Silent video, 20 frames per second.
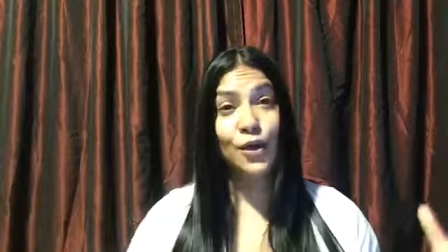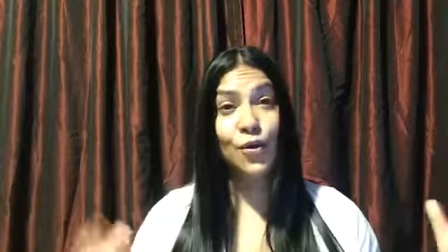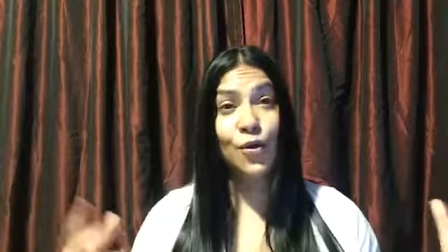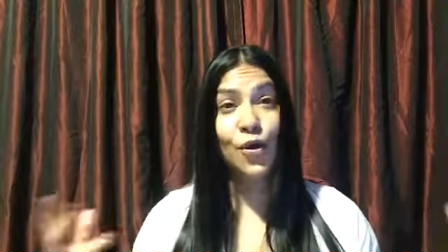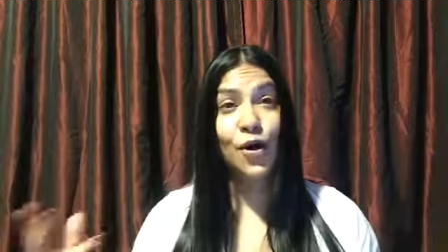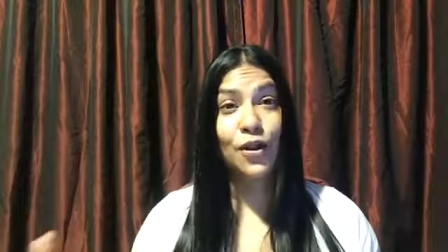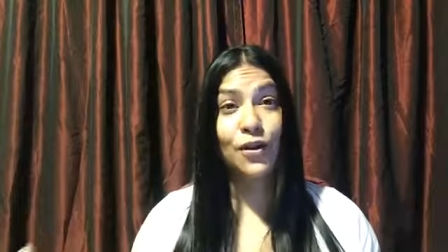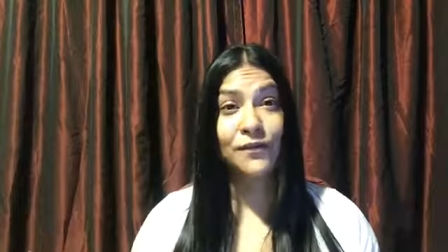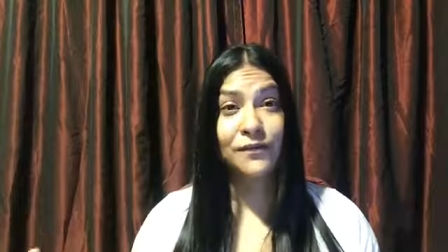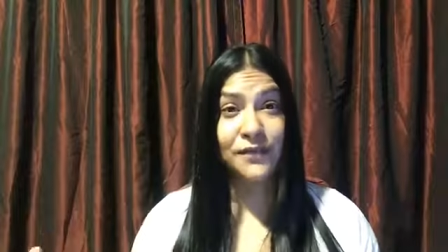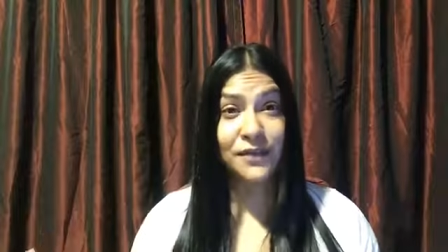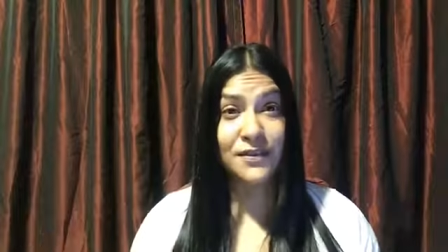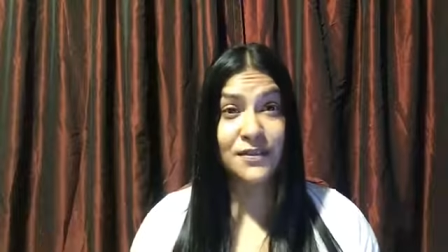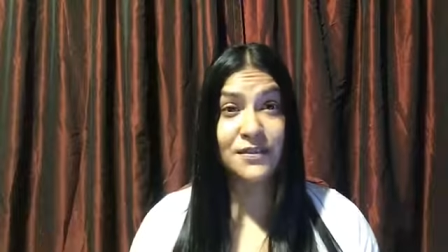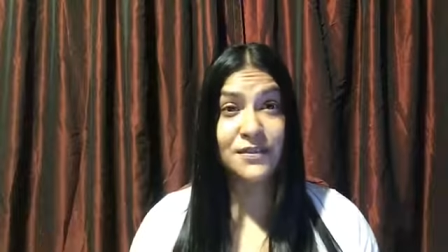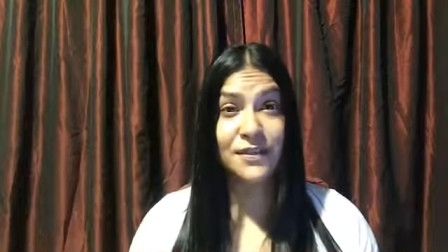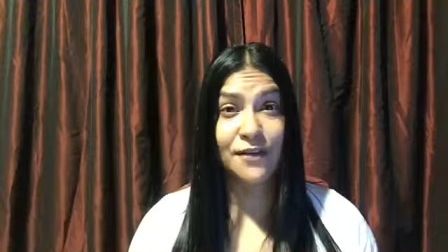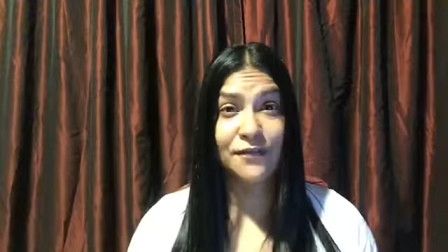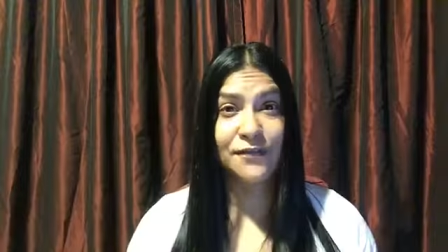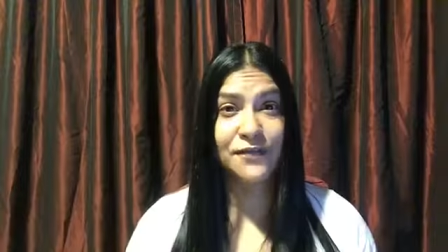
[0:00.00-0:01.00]
all of this
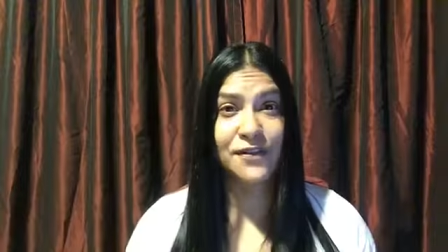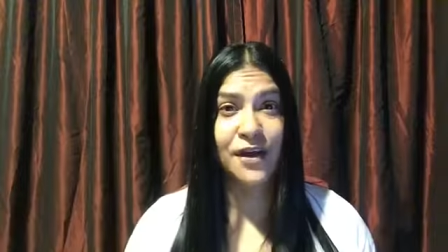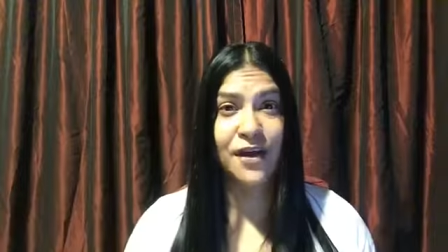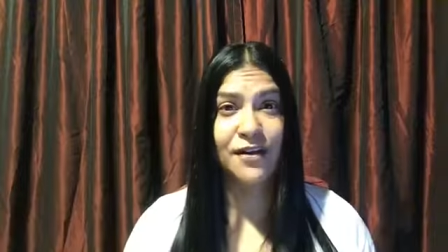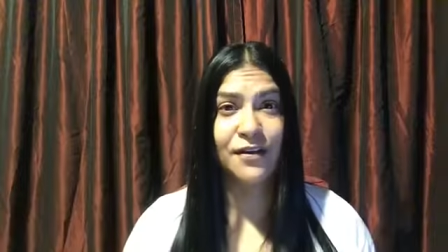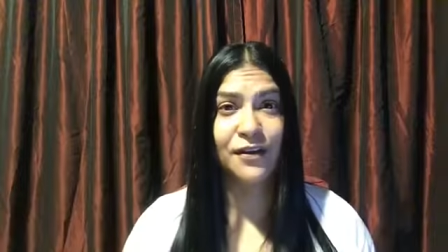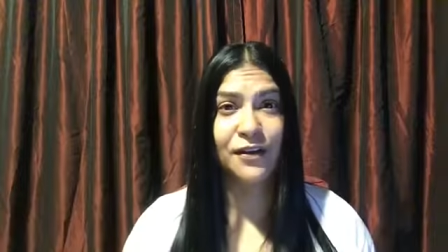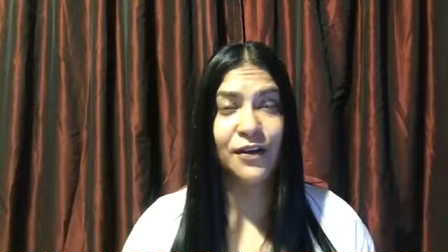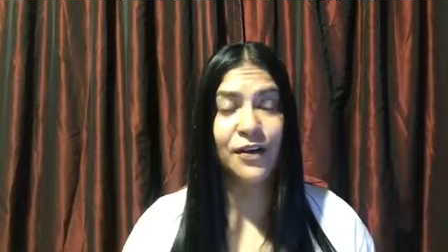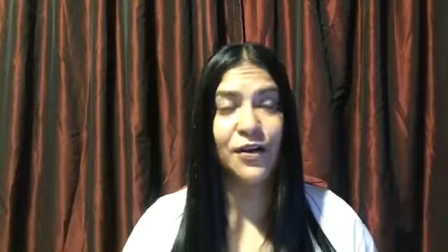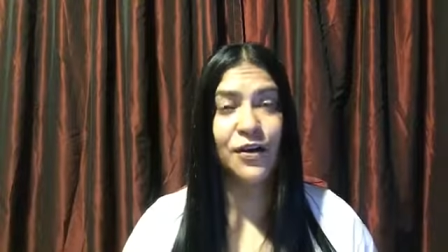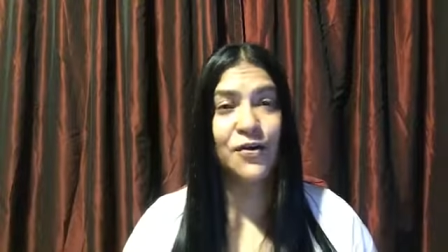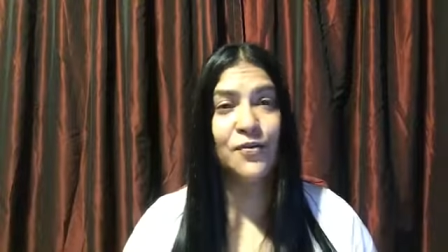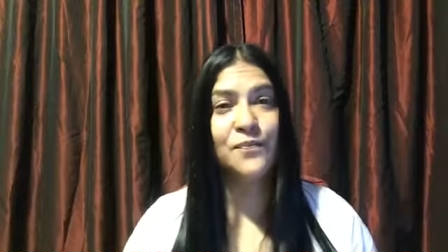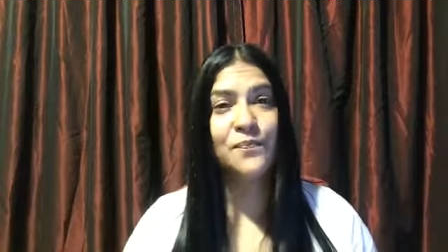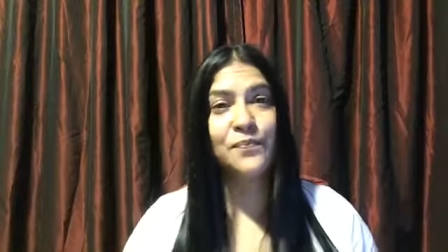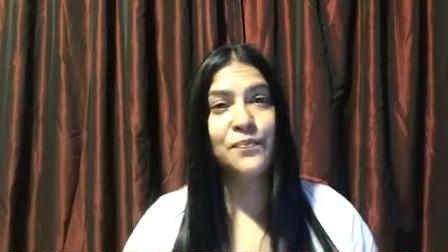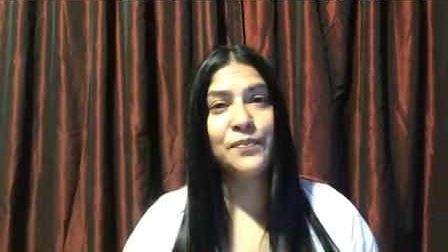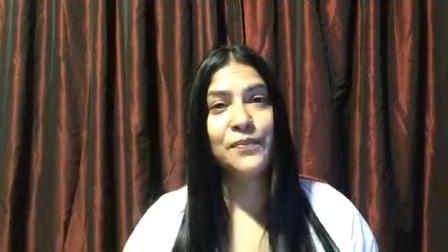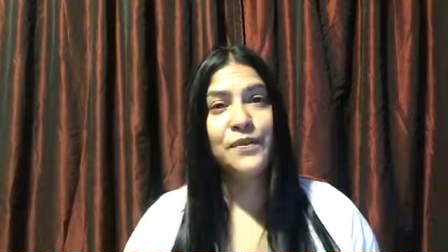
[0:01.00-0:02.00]
stuff done, you know?
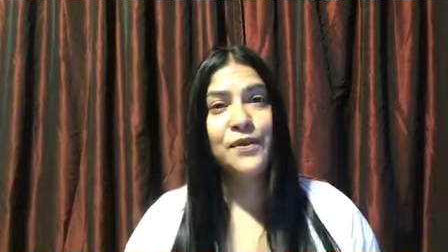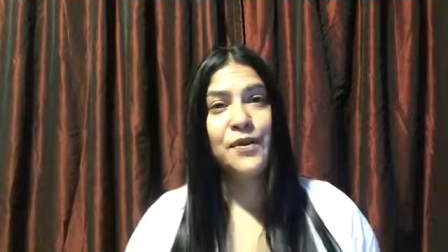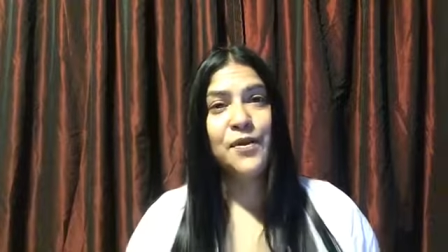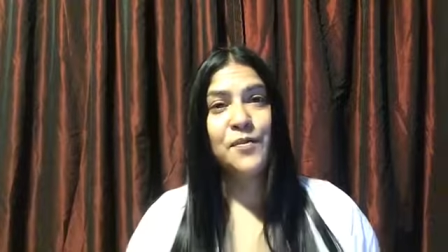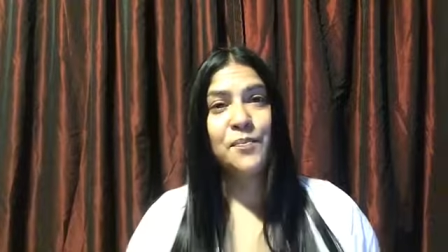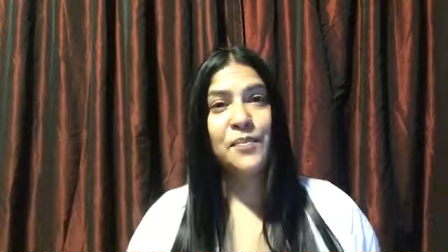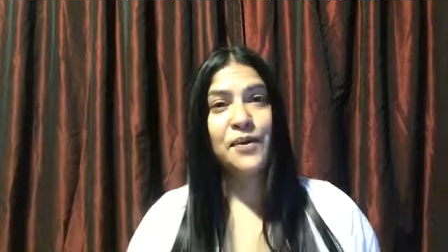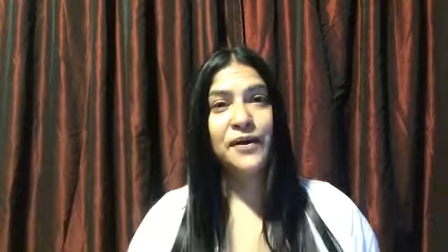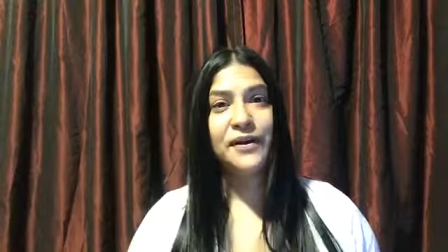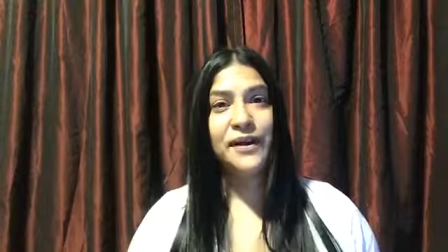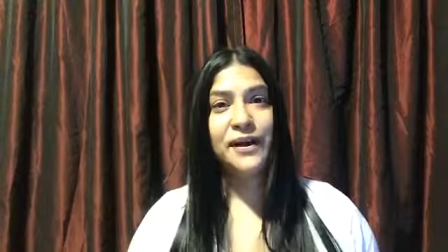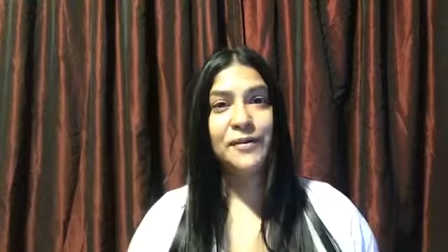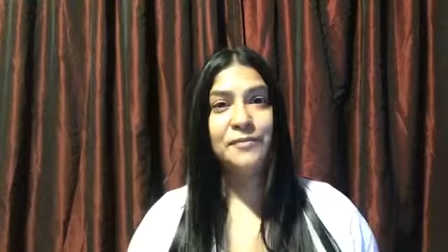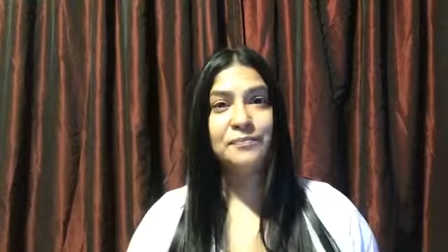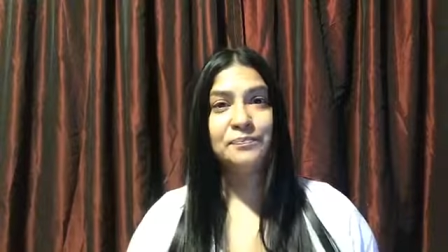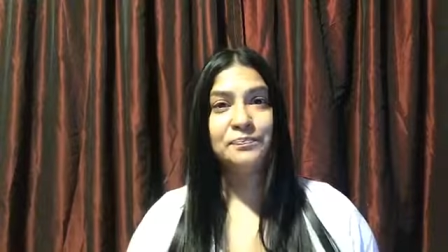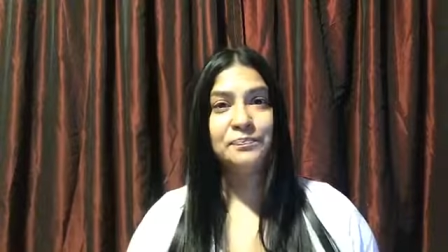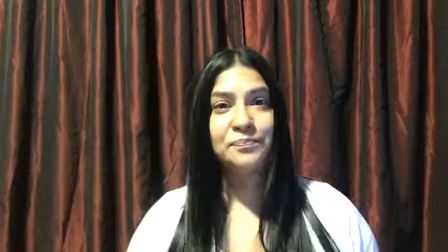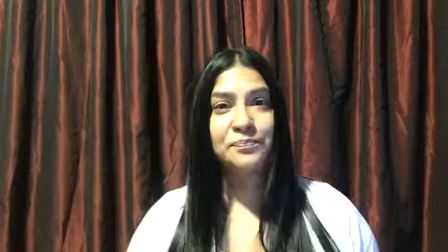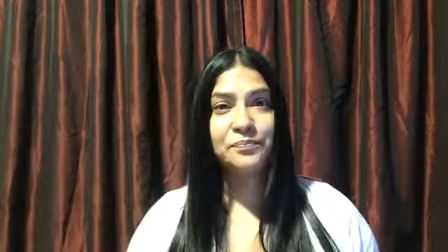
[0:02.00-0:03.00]
But um,